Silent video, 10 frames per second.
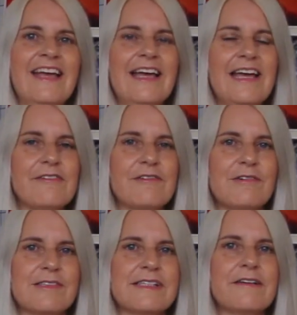And of
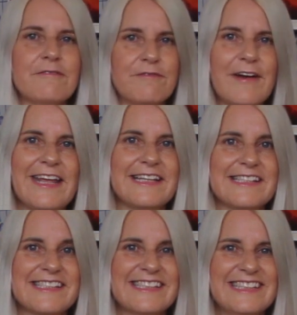course,
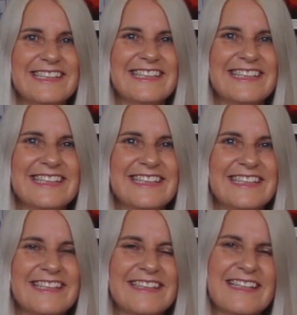friends.
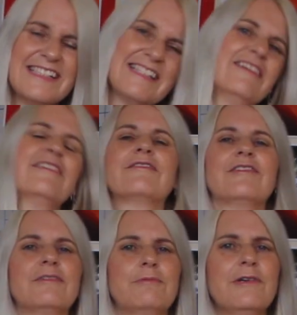There's a lot of
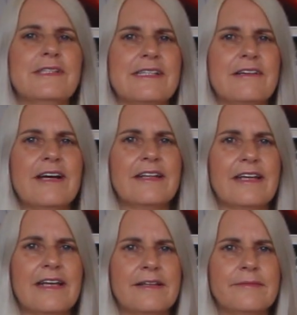good words there, aren't
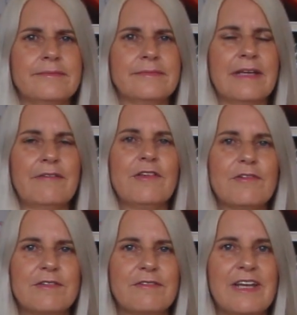there? Have you
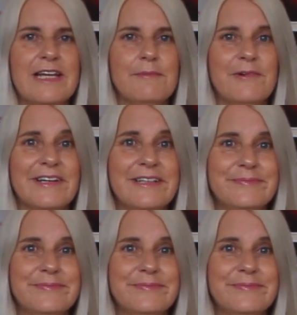thought of any more?